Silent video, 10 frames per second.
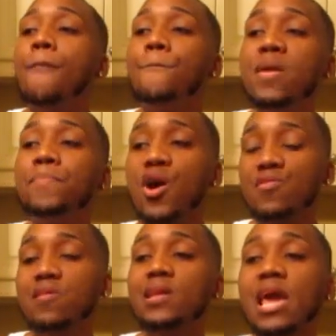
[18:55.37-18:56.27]
Me
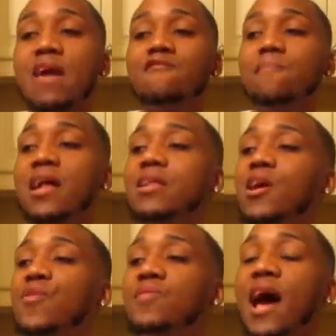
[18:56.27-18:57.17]
personally, everybody
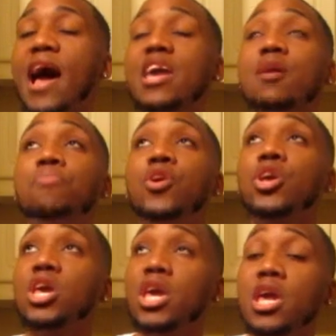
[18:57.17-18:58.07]
knows that I am
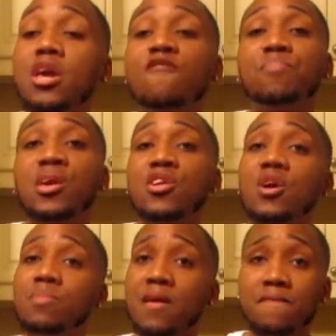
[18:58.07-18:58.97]
the king of
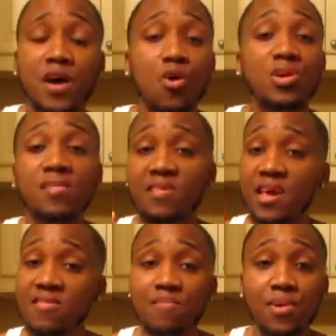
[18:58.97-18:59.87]
picking up their phone to
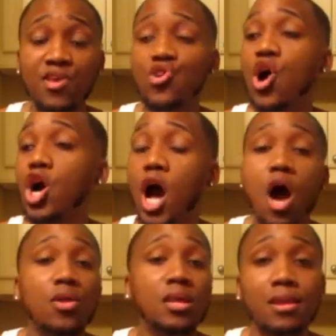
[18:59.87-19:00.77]
text a bitch or
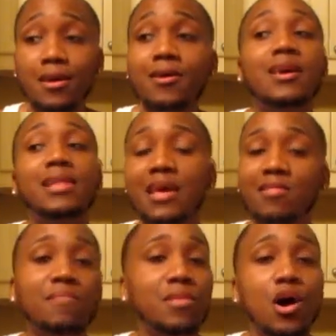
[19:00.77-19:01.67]
call a nigga and
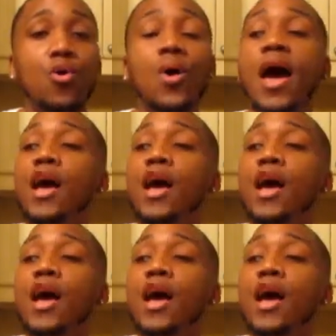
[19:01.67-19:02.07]
let them know